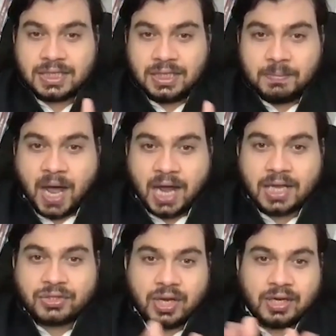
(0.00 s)
in
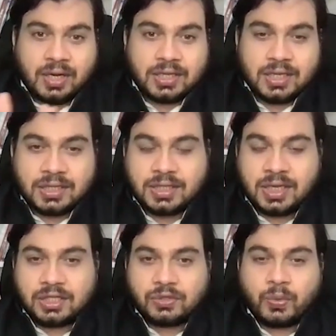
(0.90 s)
Maharashtra and other
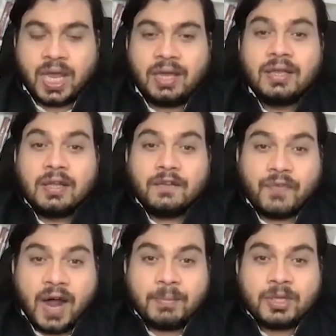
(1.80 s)
states where
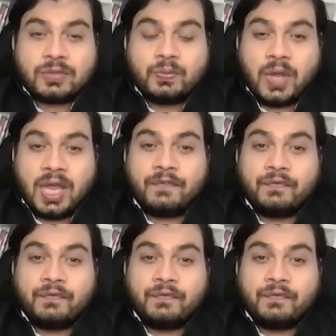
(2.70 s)
farmers were